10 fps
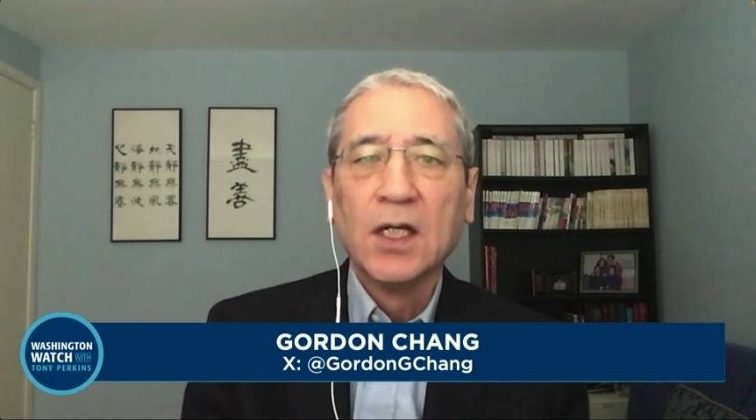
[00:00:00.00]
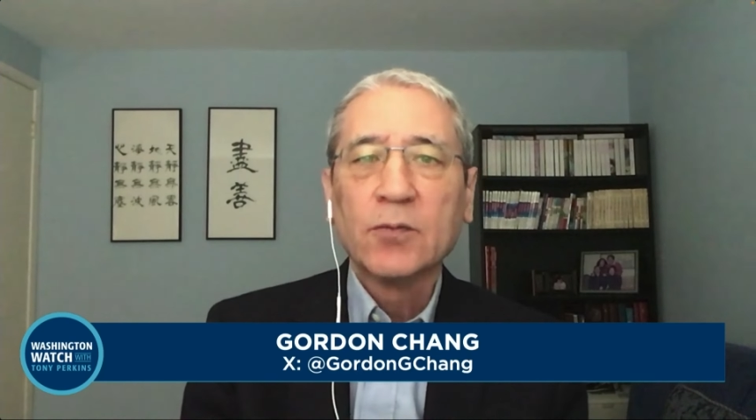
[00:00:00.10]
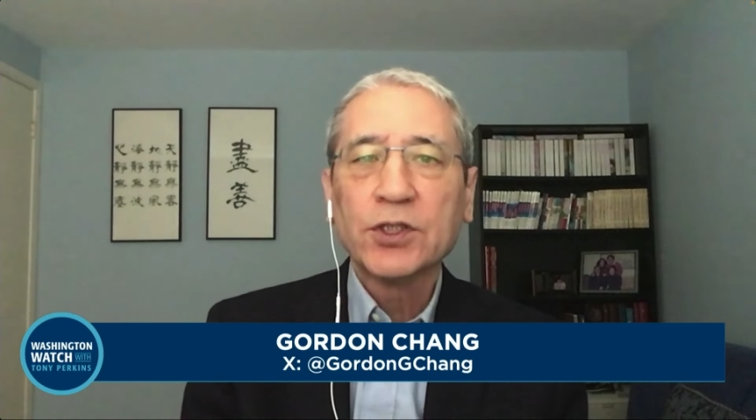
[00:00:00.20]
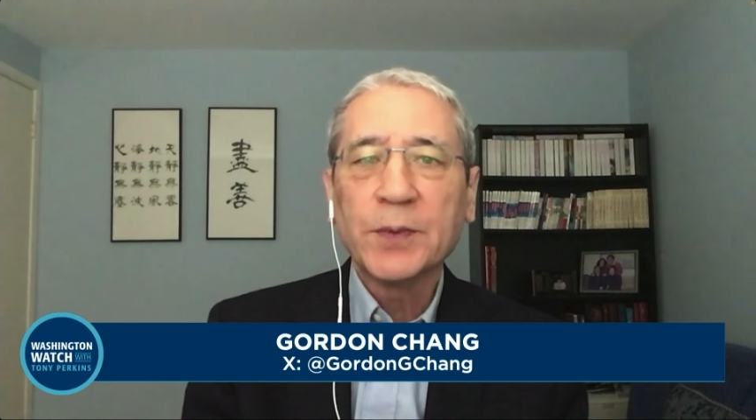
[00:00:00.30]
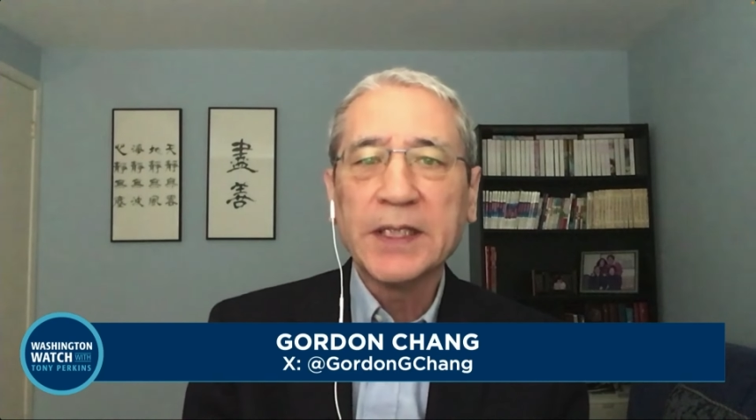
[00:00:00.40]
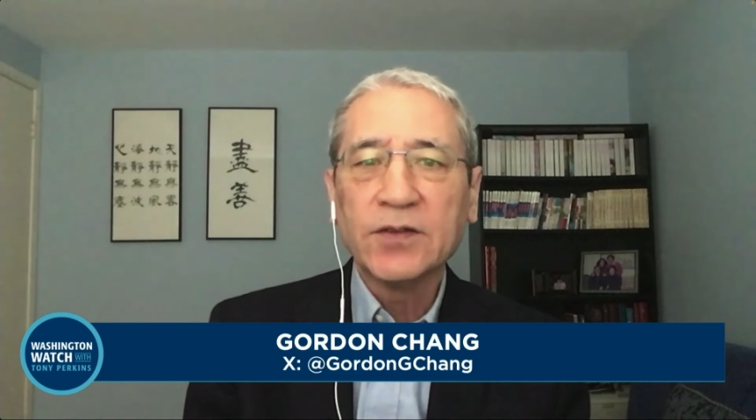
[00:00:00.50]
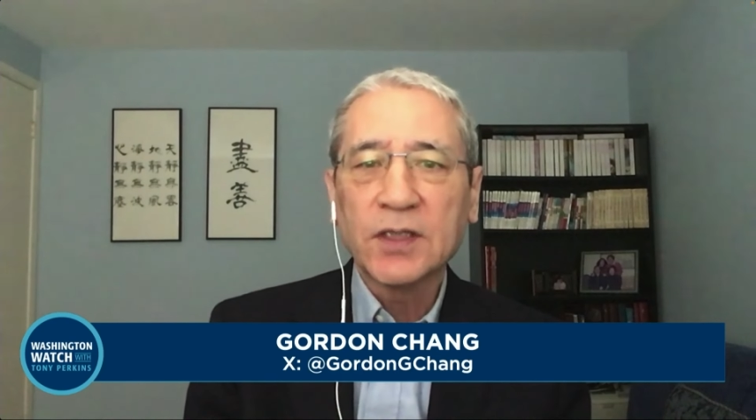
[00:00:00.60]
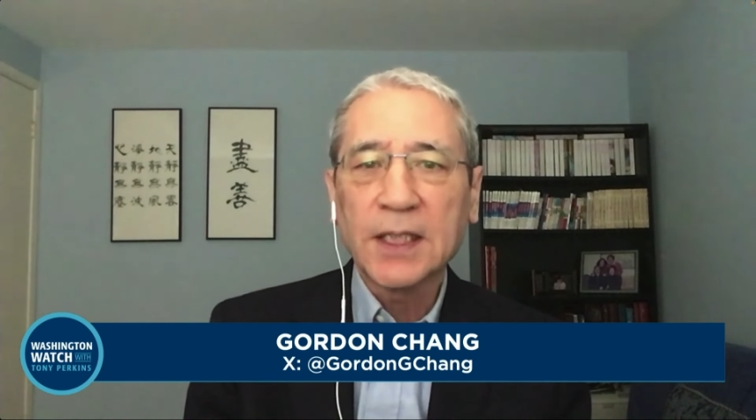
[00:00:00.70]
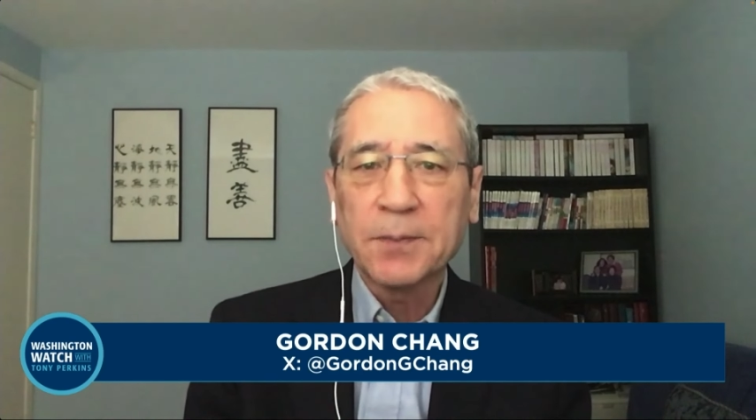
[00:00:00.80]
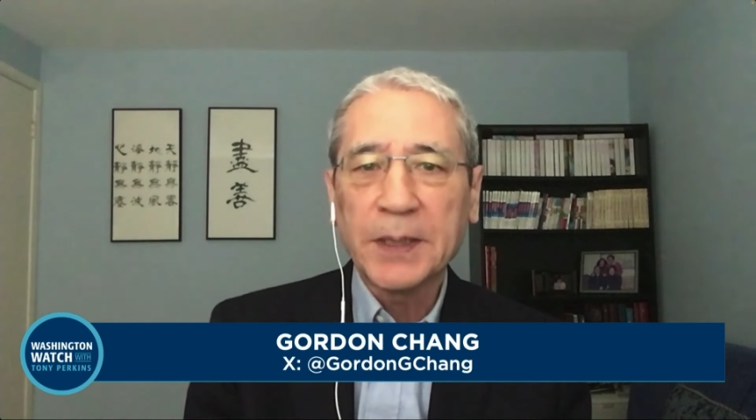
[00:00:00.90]
which
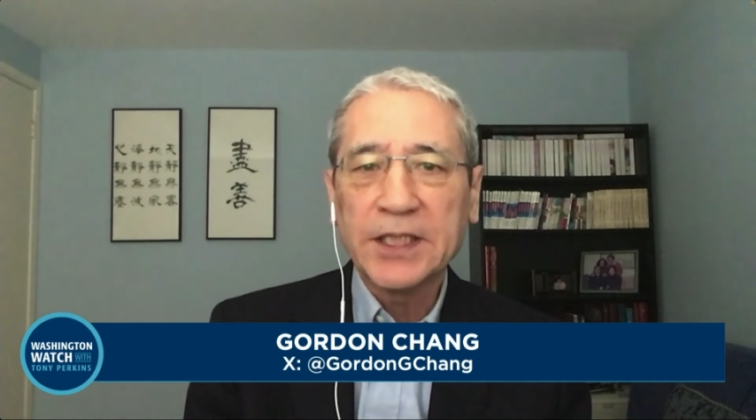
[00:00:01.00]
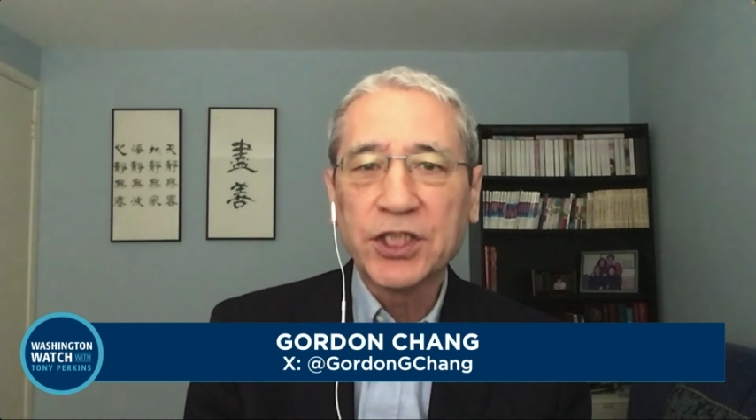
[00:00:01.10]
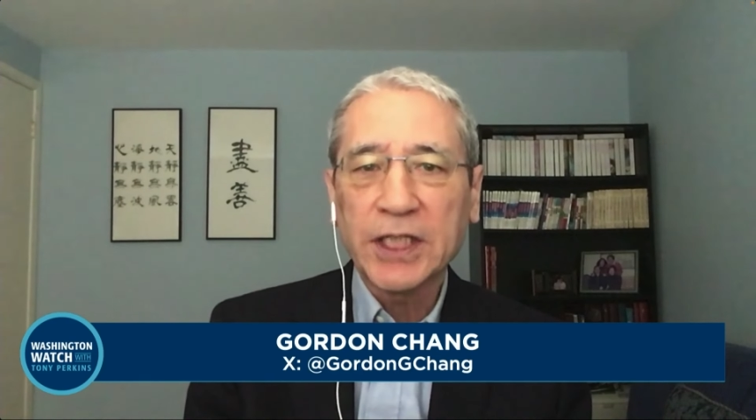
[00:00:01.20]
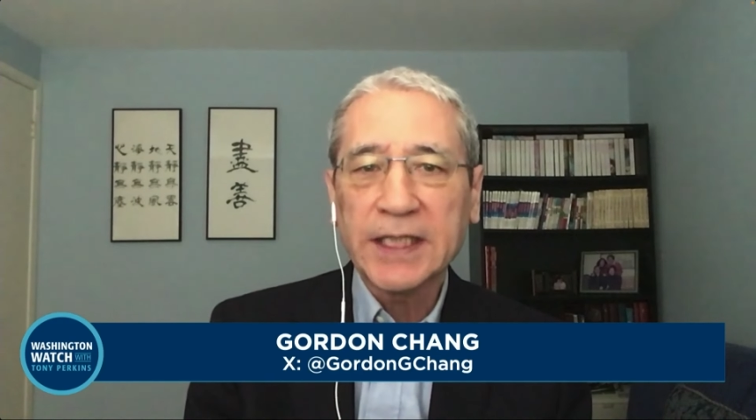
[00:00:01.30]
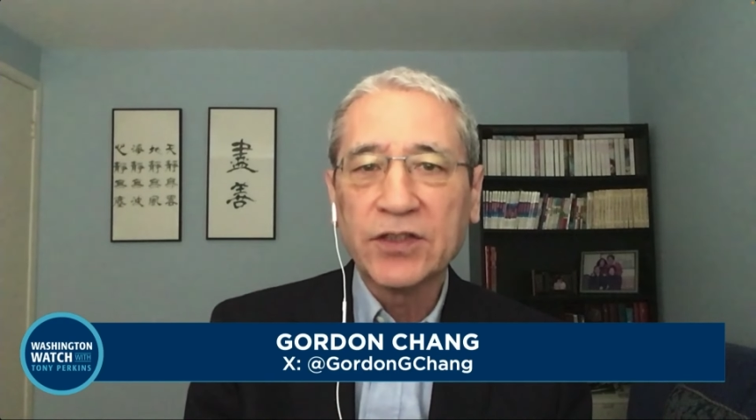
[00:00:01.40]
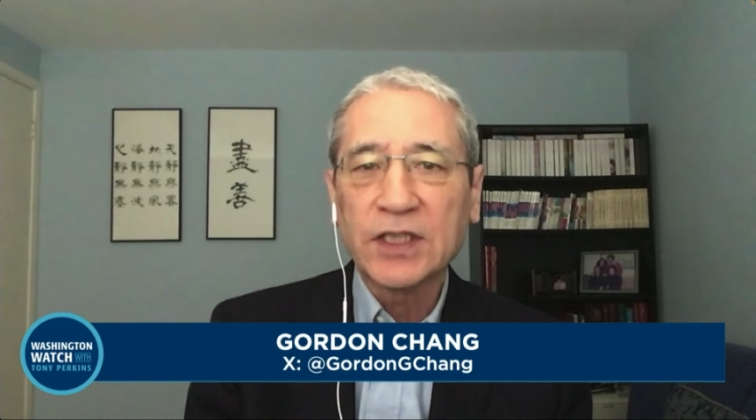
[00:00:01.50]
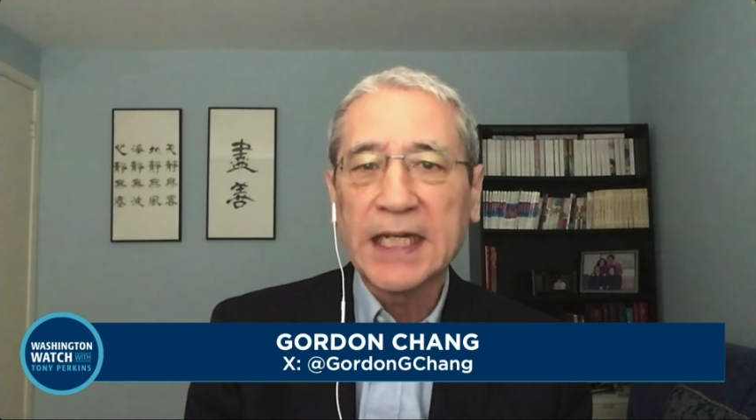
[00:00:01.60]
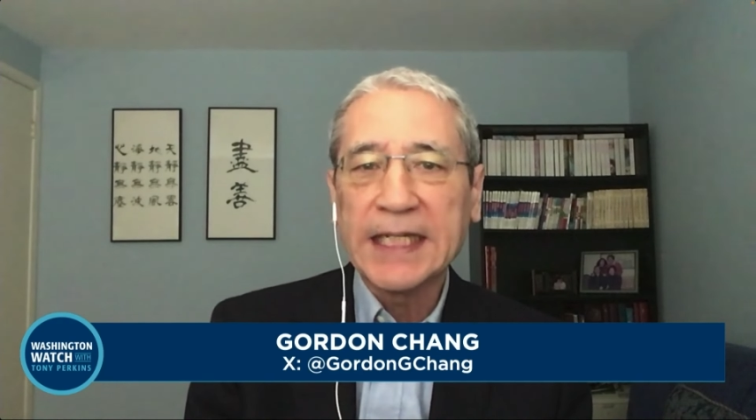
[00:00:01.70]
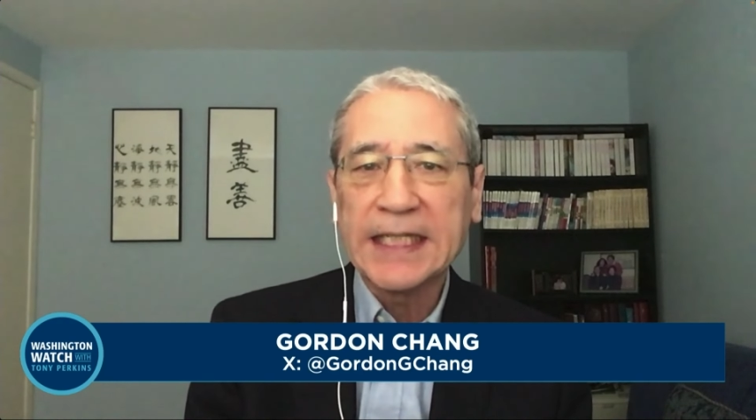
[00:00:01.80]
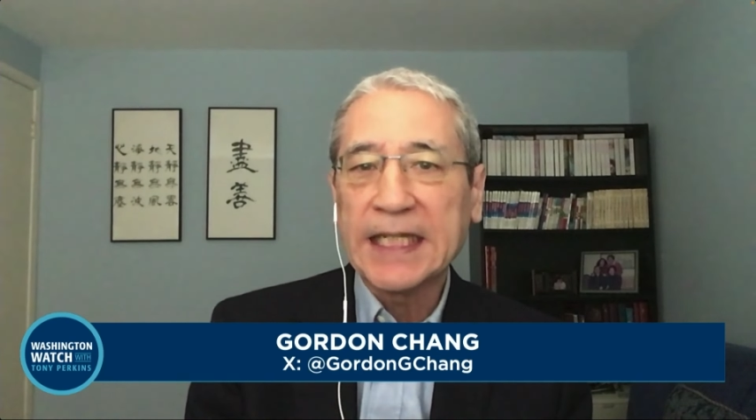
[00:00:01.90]
means that Beijing is
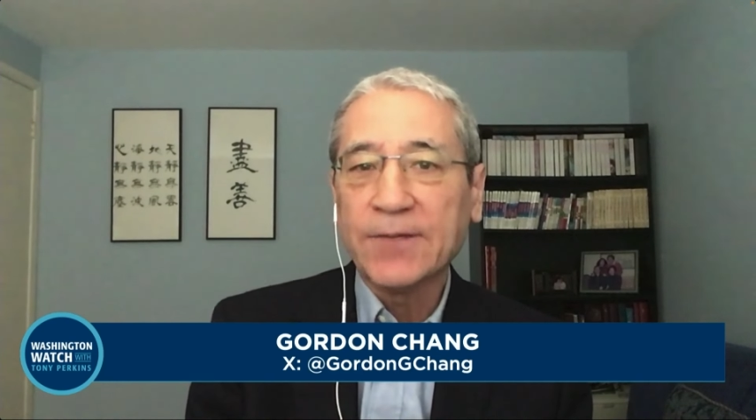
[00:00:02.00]
getting